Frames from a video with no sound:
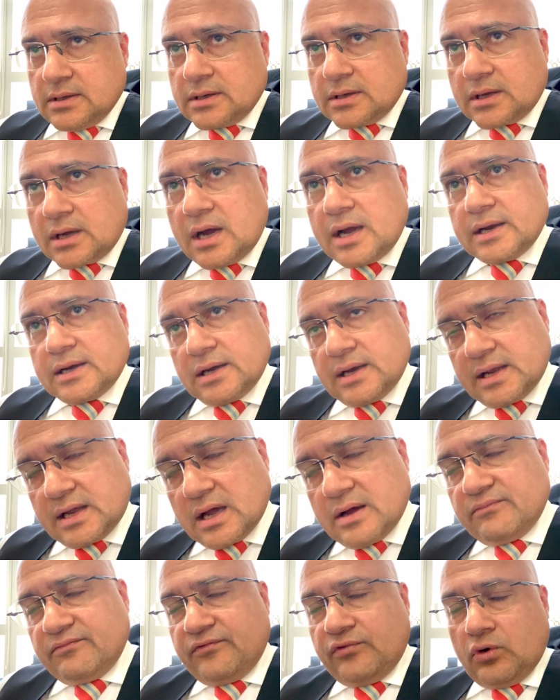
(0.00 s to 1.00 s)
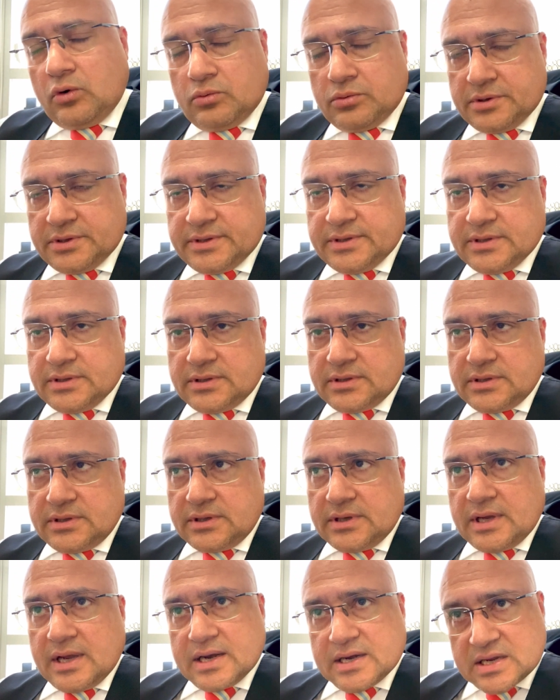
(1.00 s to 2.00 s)
kindly come forward
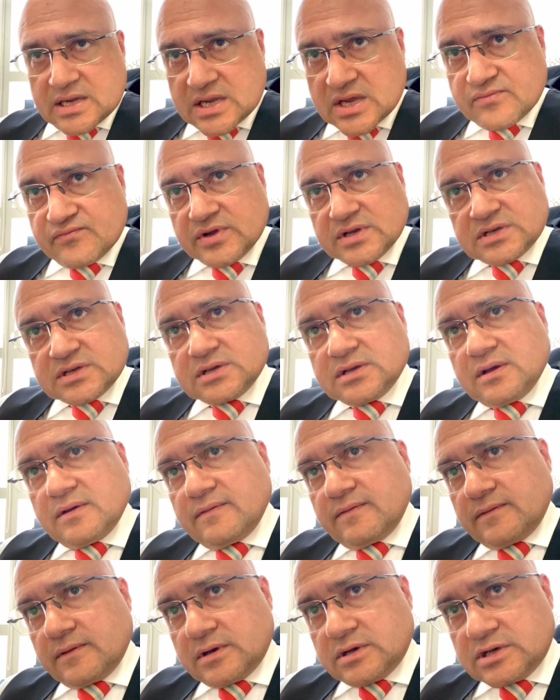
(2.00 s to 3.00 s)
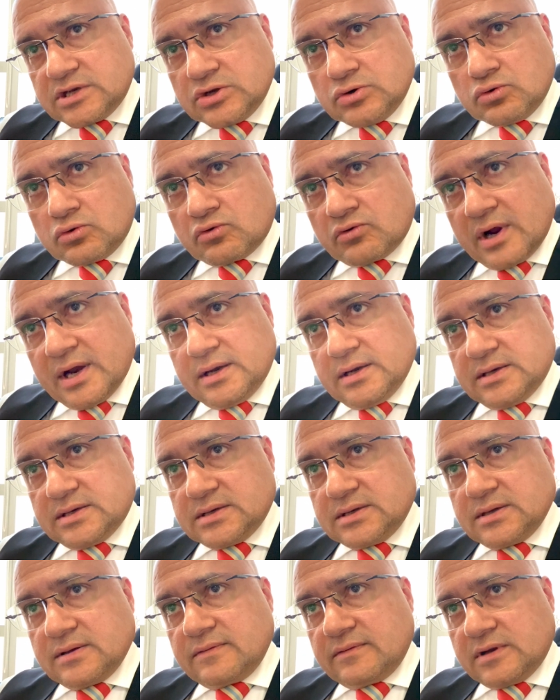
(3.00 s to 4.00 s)
and give it the due credit,
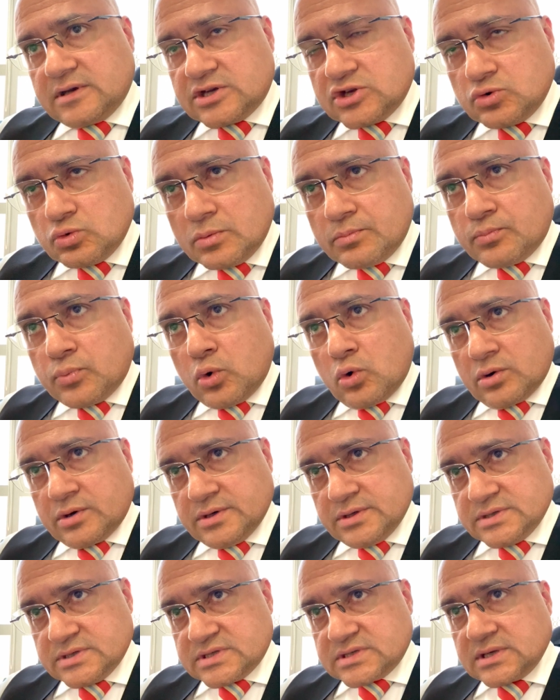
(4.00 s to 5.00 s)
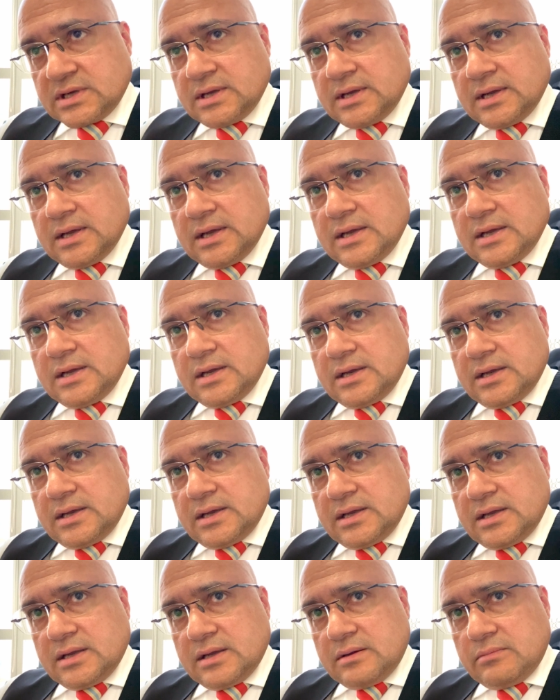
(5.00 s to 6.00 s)
the due importance,
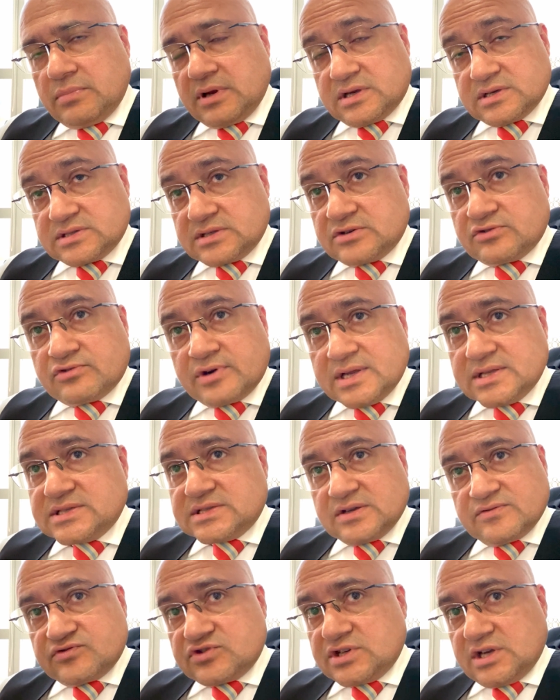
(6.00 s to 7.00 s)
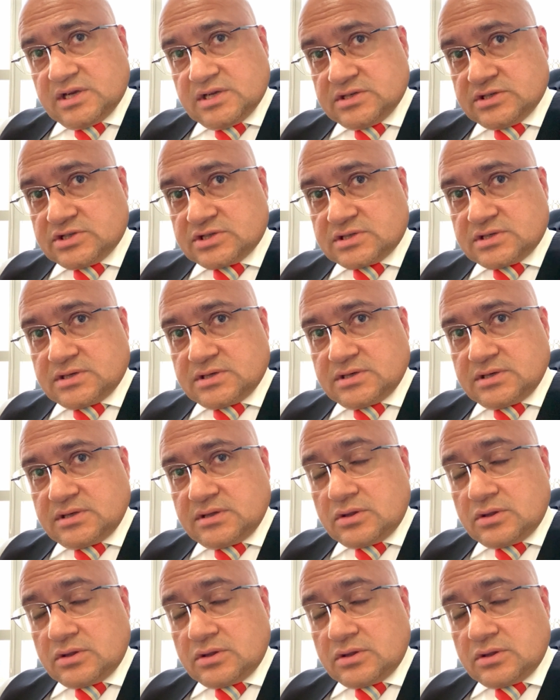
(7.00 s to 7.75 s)
because the trends have changed.